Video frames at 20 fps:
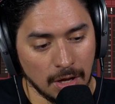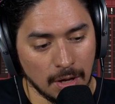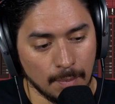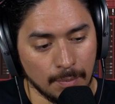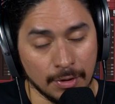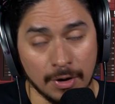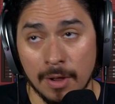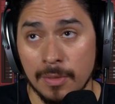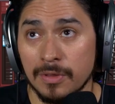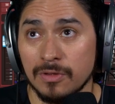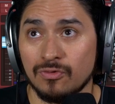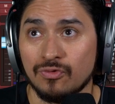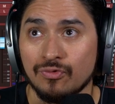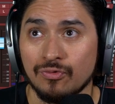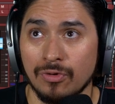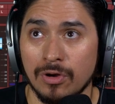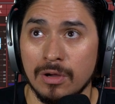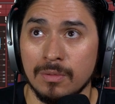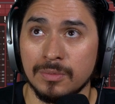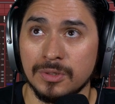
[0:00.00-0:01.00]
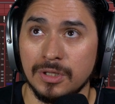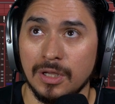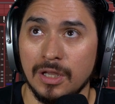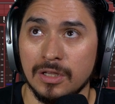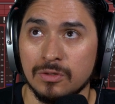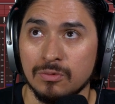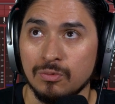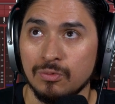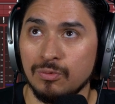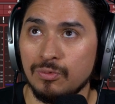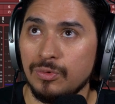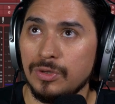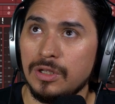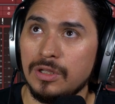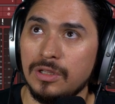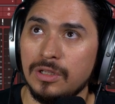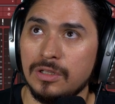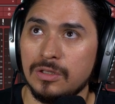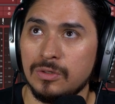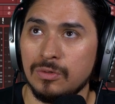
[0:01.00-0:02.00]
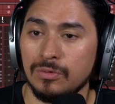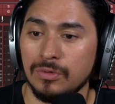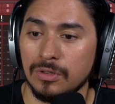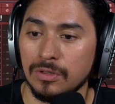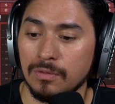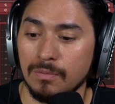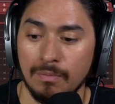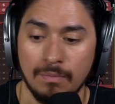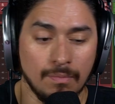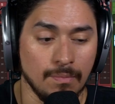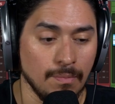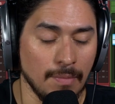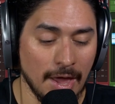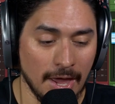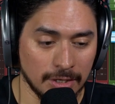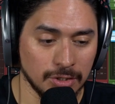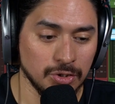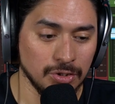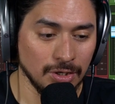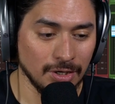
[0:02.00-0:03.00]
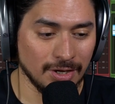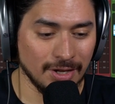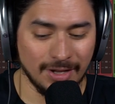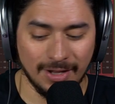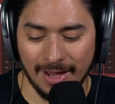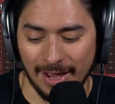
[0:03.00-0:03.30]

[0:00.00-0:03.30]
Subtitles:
but on the drums, it's really doing magic.